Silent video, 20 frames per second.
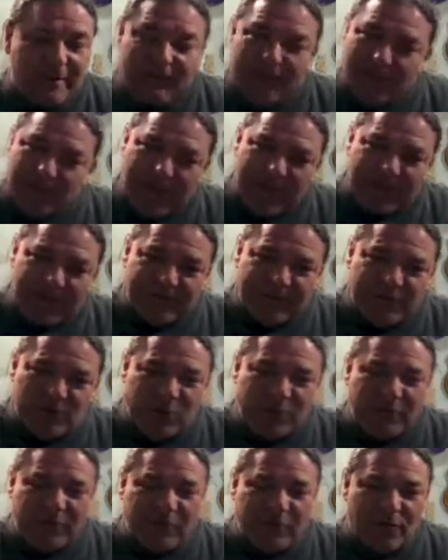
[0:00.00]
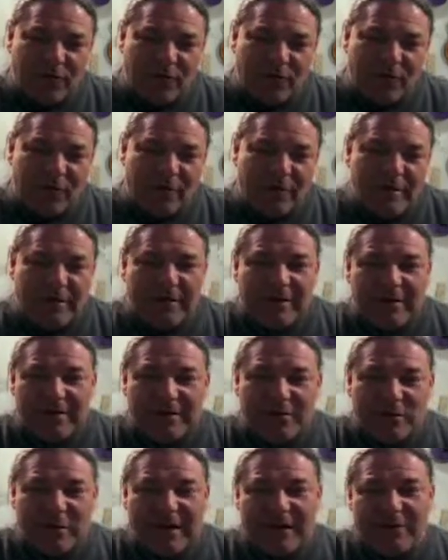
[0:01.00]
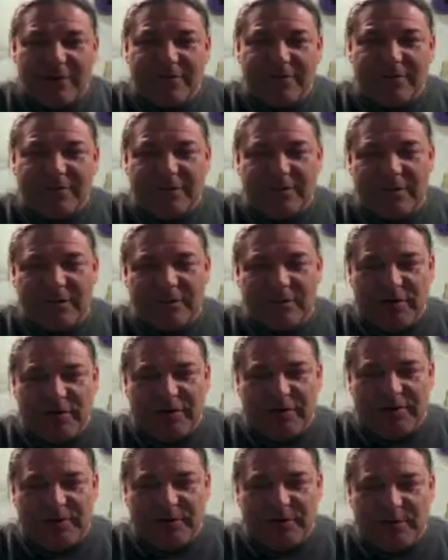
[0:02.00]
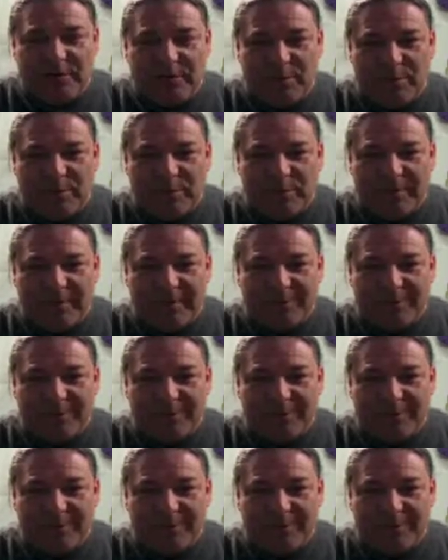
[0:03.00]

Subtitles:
Patent's going through, so I can officially release them to the public.